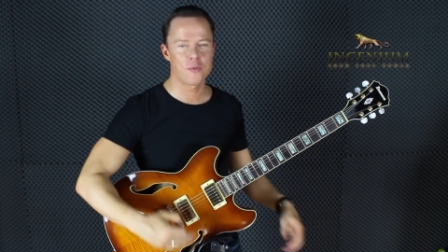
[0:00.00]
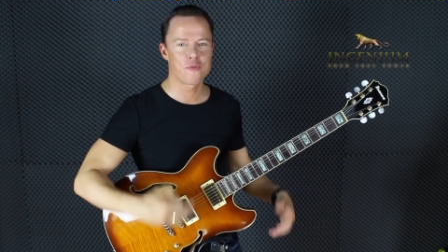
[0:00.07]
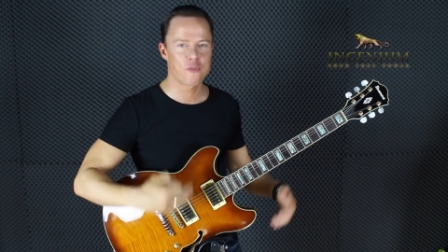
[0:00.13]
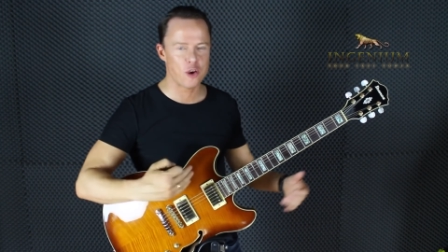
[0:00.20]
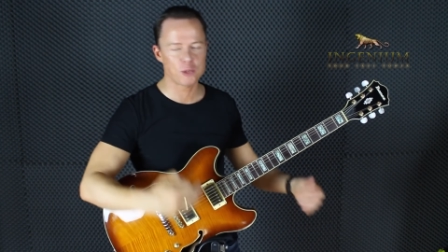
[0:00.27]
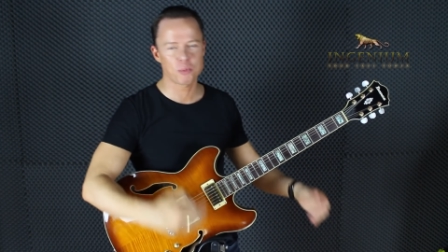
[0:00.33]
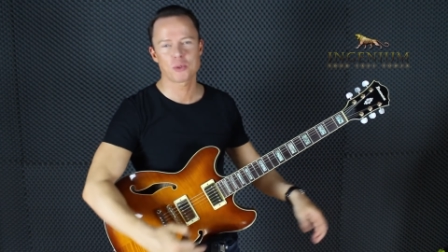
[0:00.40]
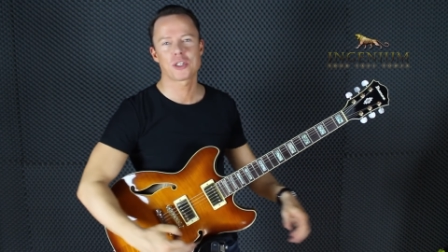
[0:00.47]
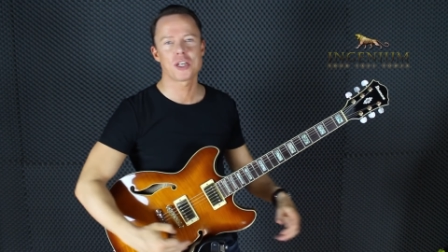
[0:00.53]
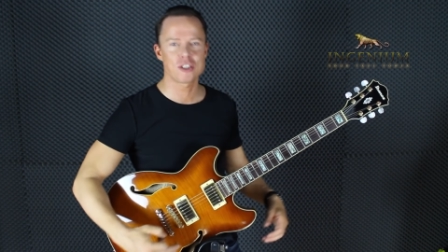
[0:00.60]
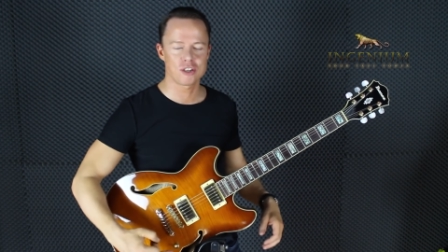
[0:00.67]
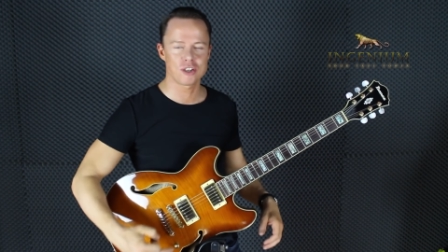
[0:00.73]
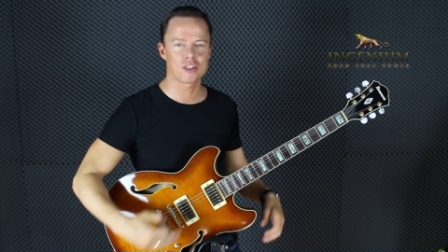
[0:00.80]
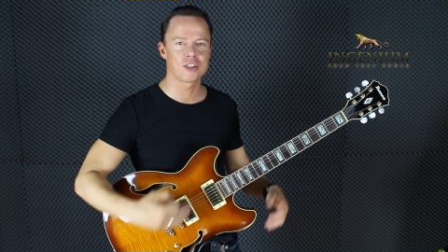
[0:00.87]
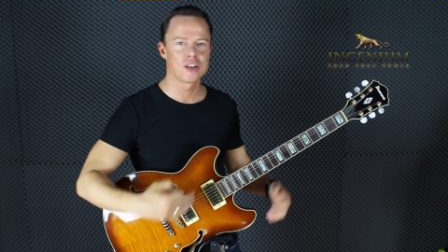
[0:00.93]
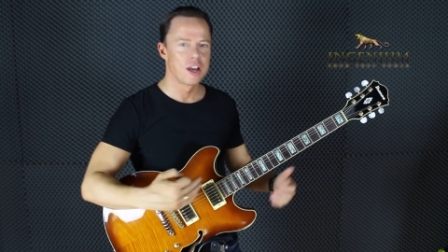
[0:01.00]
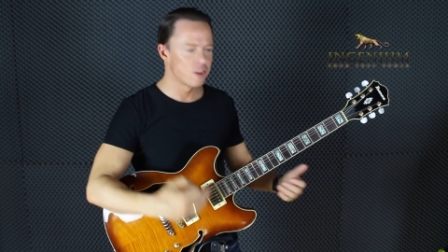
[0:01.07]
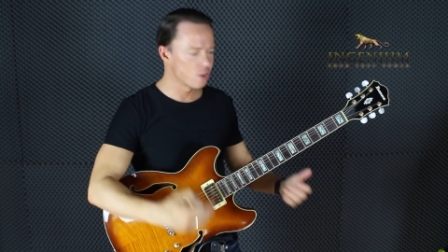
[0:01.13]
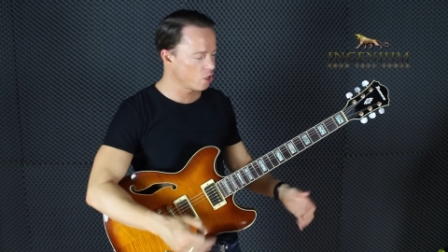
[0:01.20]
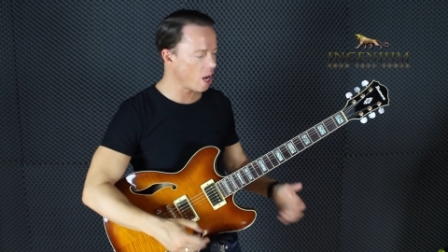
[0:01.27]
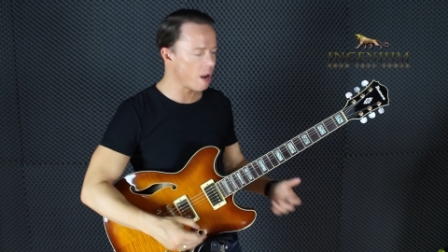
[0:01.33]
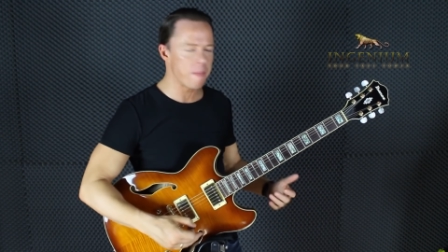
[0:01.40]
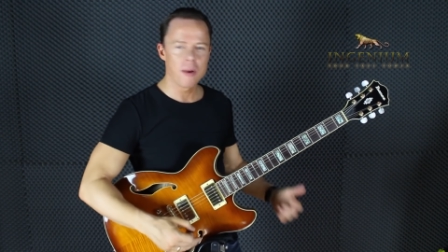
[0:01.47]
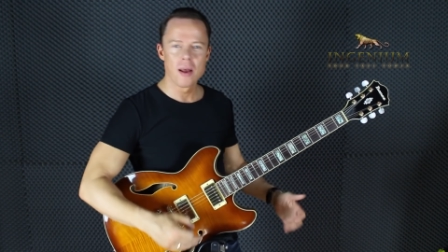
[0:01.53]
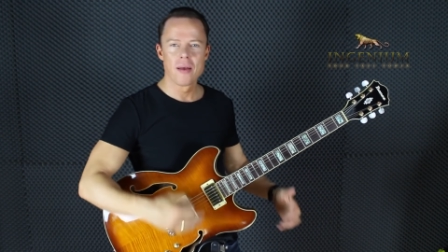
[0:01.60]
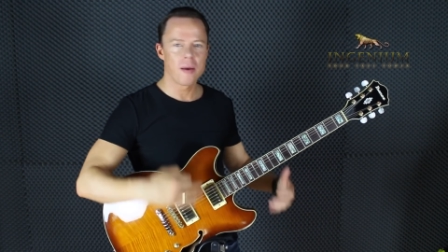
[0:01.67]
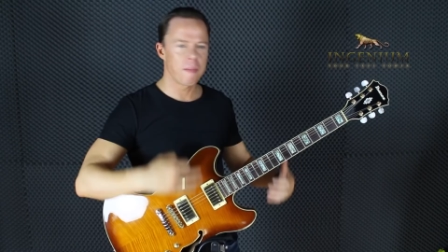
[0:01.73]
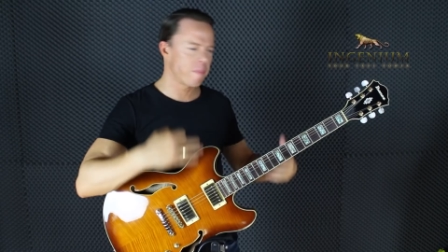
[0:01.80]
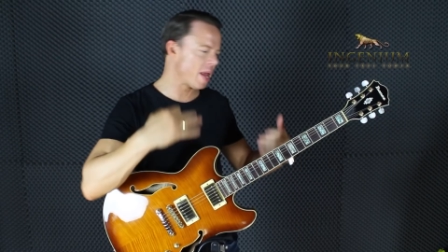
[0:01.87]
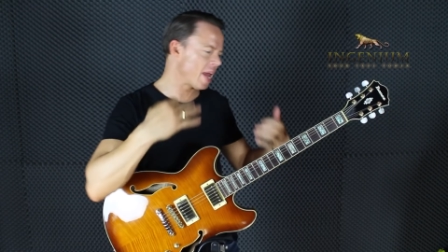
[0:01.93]
first position shape,
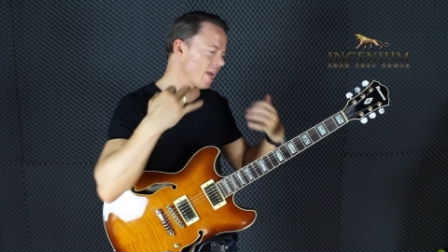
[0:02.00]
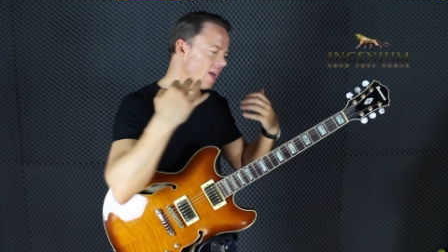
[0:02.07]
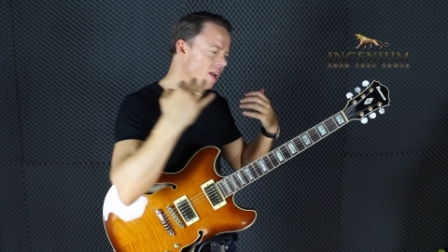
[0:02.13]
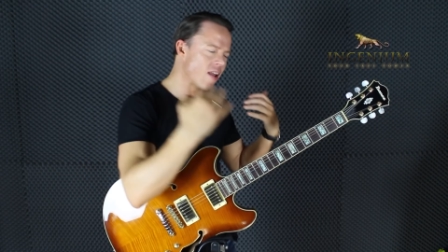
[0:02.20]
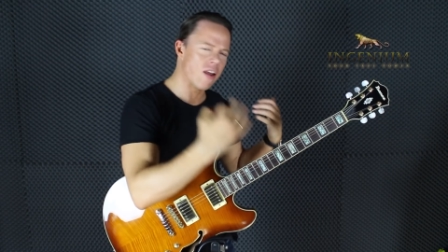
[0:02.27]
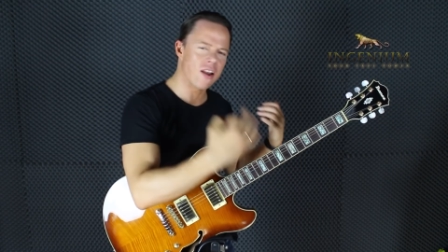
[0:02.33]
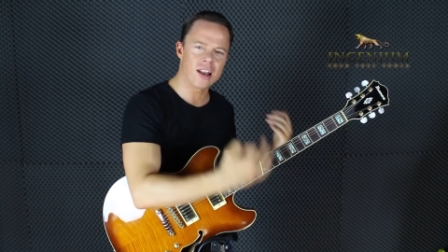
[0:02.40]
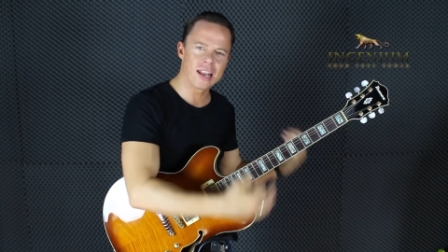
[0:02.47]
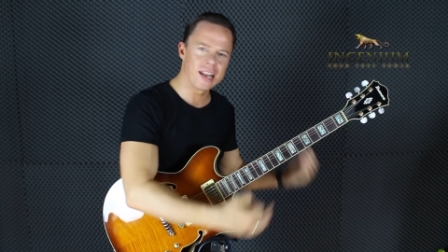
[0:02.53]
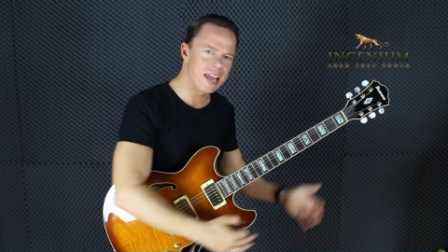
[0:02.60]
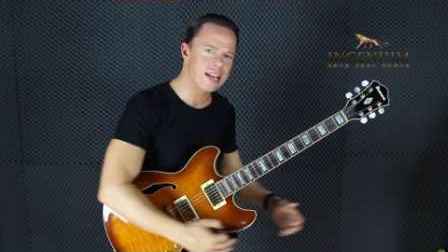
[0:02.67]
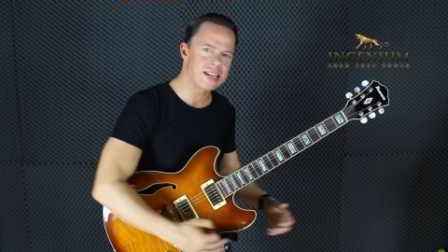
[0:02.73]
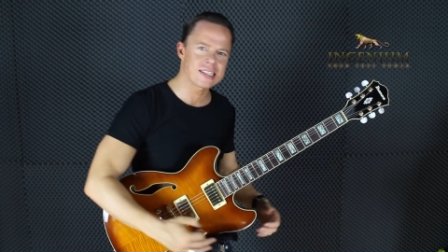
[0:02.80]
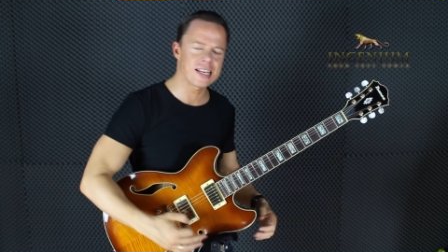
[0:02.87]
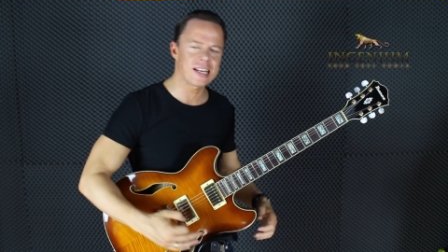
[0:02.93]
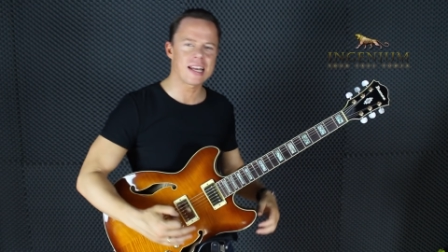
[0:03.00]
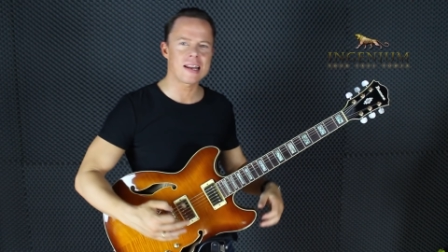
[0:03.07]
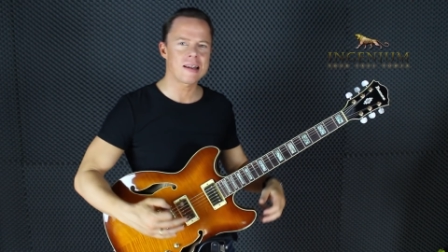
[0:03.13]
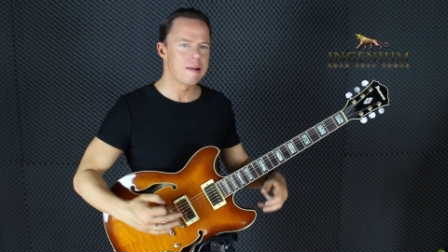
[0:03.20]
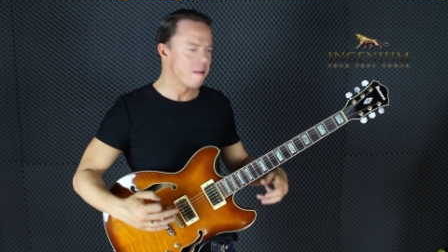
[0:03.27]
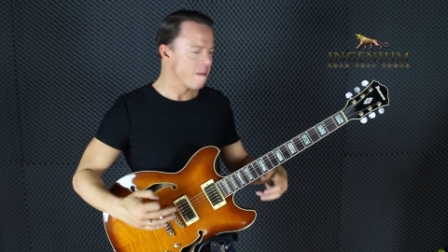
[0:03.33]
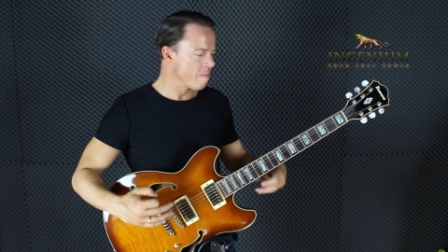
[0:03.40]
and playing a lot of licks in it,